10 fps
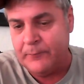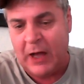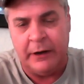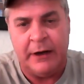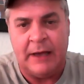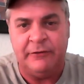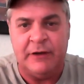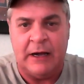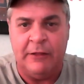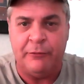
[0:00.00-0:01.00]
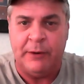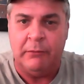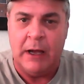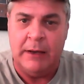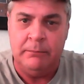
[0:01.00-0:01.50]
on a nice 9-3
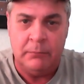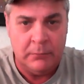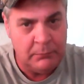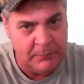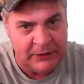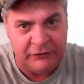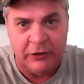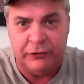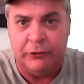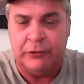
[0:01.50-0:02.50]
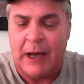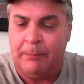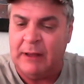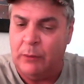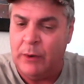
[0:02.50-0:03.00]
run. Mentioned the two
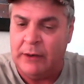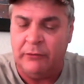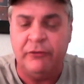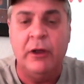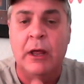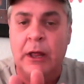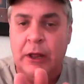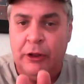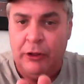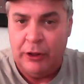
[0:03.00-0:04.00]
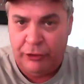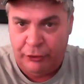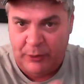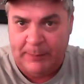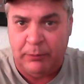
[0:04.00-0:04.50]
top play winners.
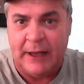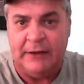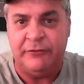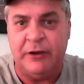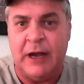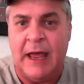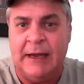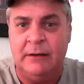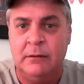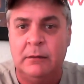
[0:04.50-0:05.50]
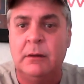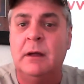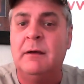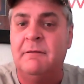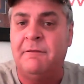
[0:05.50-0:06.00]
Three plays tonight.
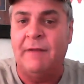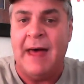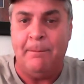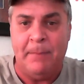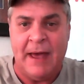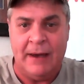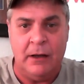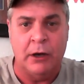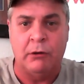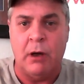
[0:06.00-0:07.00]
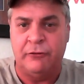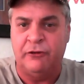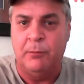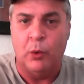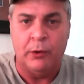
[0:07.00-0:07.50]
Flat bet across
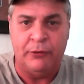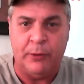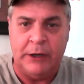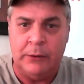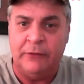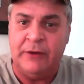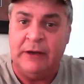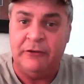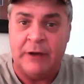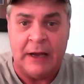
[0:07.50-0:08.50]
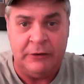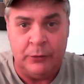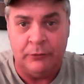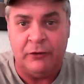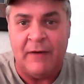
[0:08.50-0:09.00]
the board, 3 units each, 9
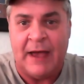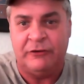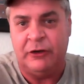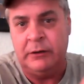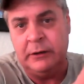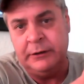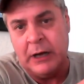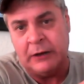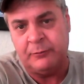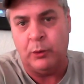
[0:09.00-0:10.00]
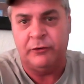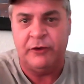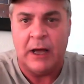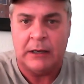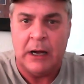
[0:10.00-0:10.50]
units of action.
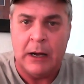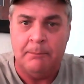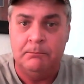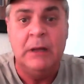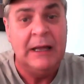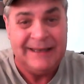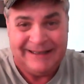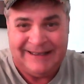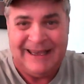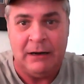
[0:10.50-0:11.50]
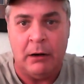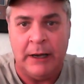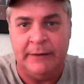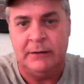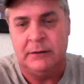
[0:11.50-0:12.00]
DocSports.com. Get on it.